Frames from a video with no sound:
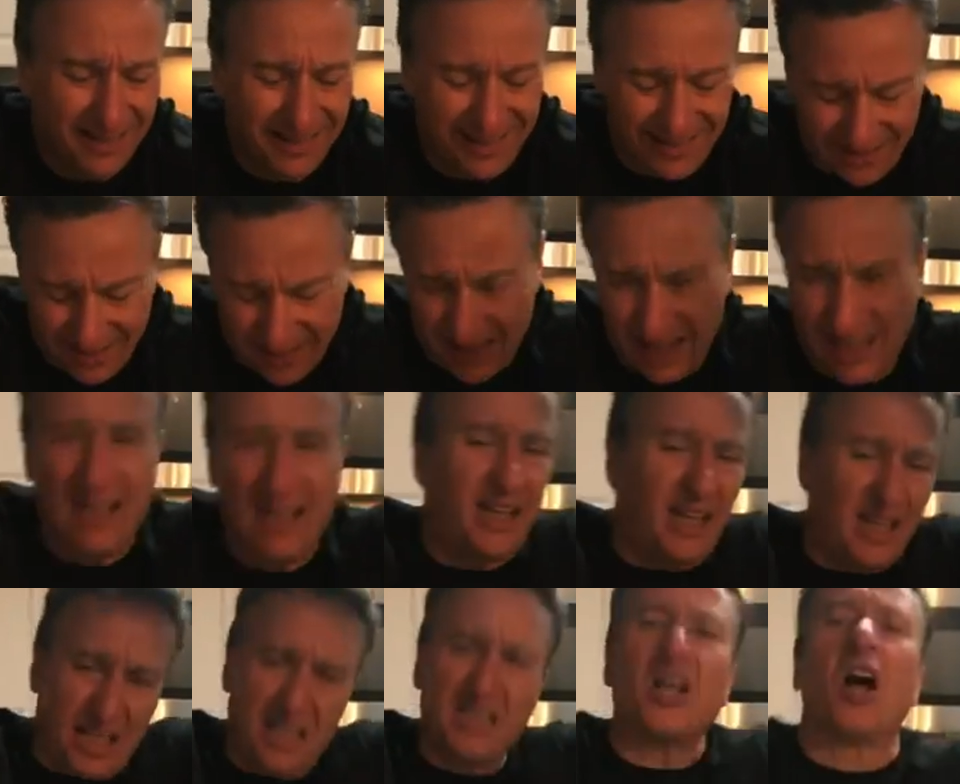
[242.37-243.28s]

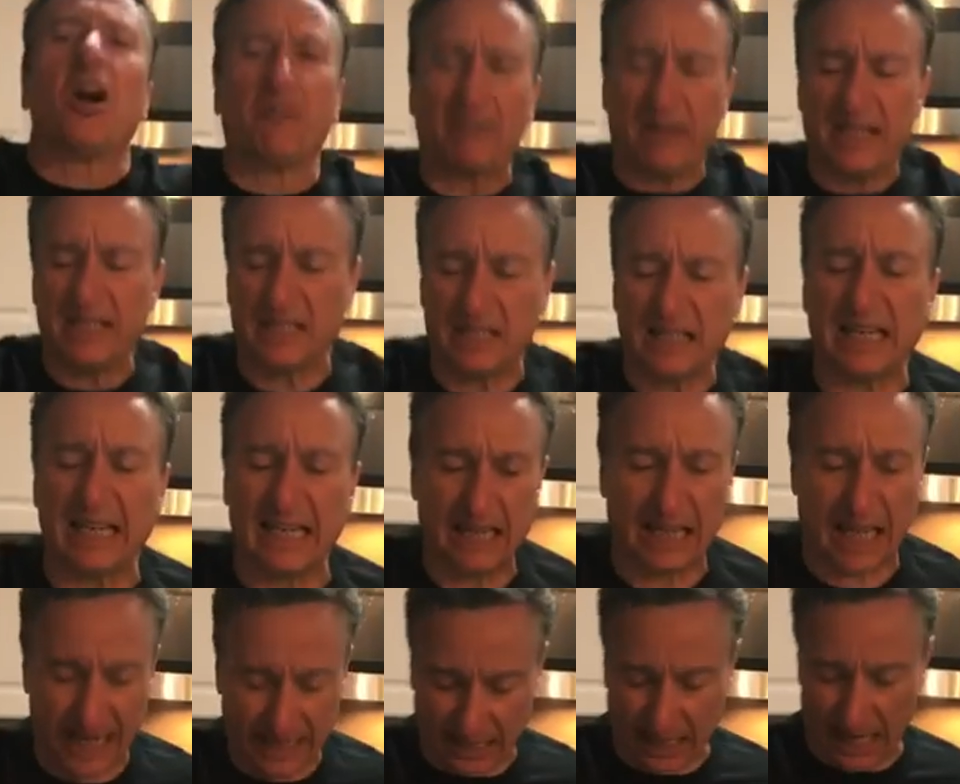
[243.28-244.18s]
There's no reason to eat
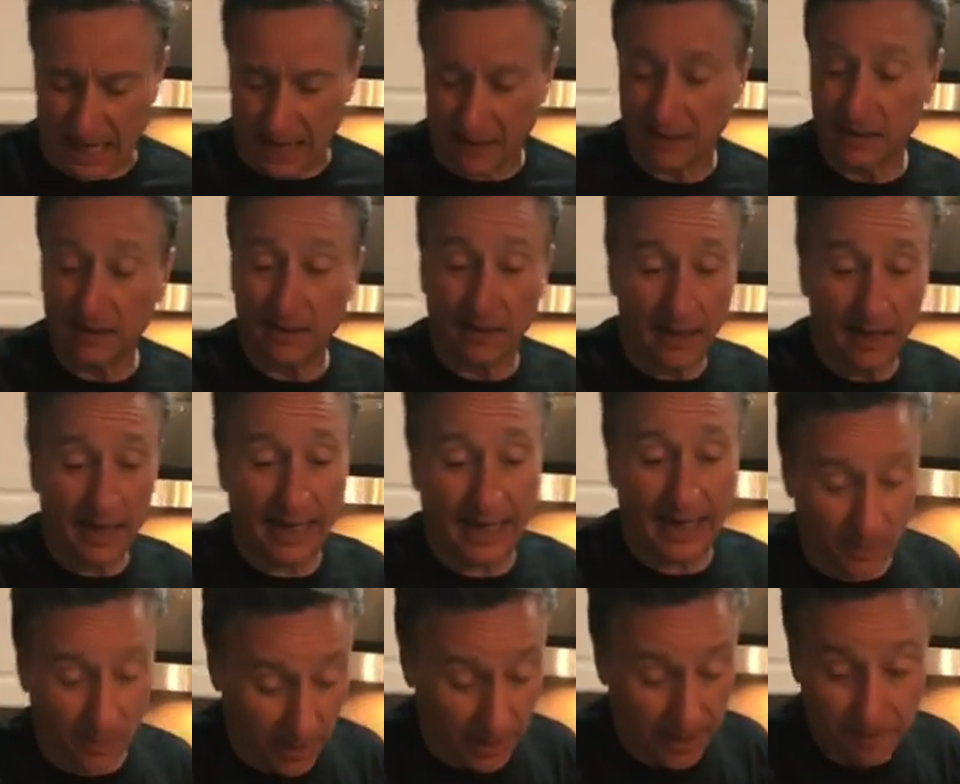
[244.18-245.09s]
like that.
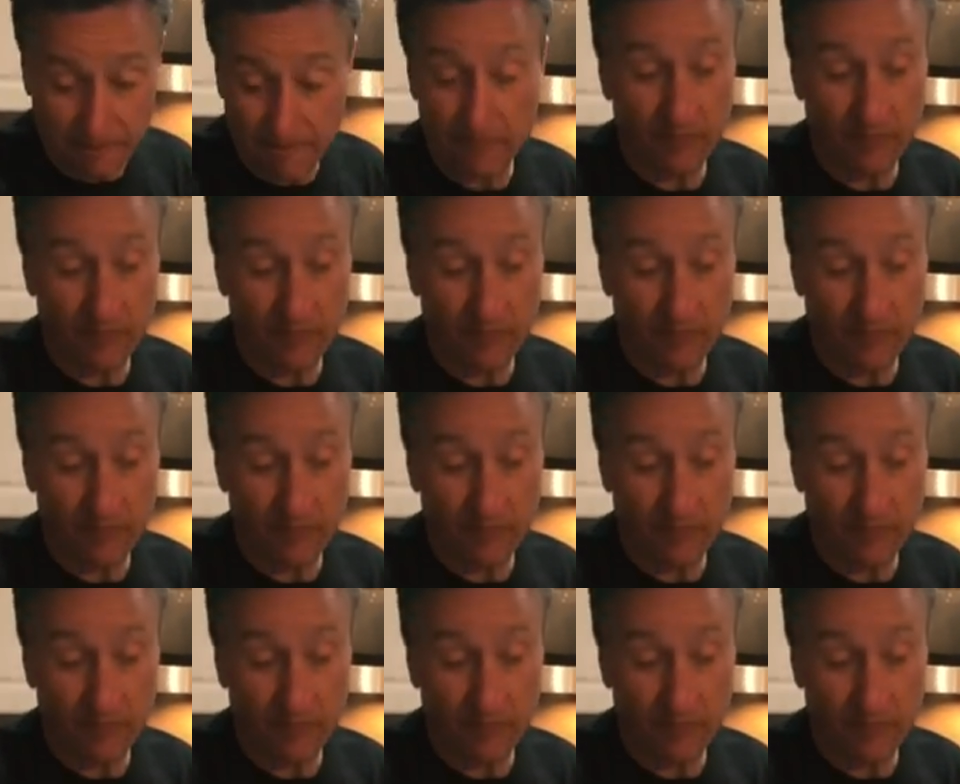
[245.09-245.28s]
Anyway,